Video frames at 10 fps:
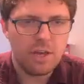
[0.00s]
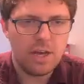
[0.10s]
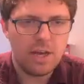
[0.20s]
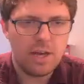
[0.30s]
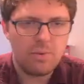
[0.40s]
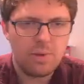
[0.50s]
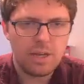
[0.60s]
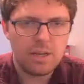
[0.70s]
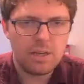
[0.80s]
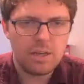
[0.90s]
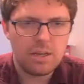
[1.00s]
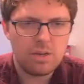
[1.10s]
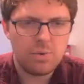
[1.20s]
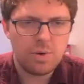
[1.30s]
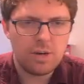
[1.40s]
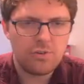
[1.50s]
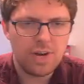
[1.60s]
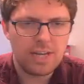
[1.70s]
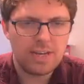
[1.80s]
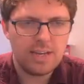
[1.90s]
Do we want a
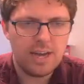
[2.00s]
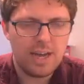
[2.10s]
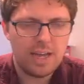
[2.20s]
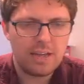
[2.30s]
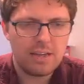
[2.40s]
dreg to die?